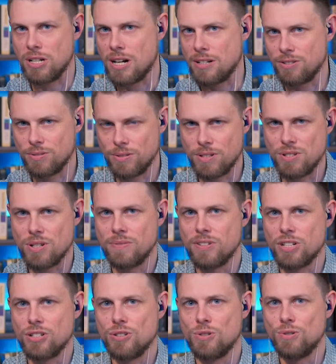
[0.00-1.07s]
And I'll throw this over
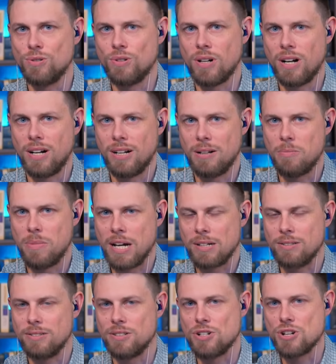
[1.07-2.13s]
to you,
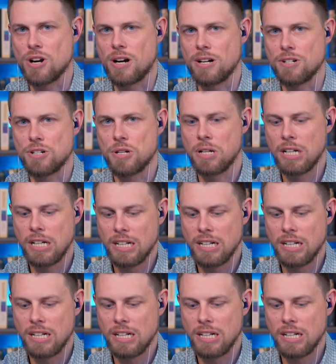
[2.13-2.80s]
Michael and Josh.